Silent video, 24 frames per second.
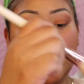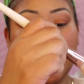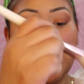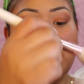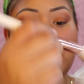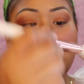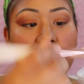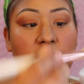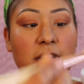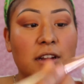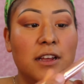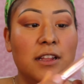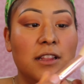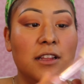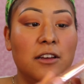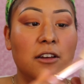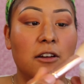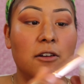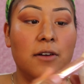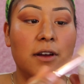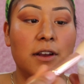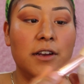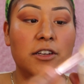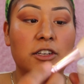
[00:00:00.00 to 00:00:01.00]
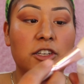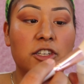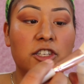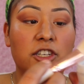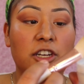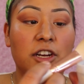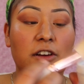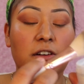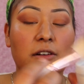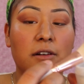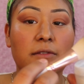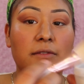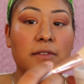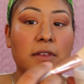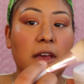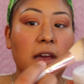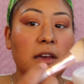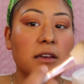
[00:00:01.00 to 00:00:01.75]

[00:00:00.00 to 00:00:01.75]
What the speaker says: in and then go ahead and shake off the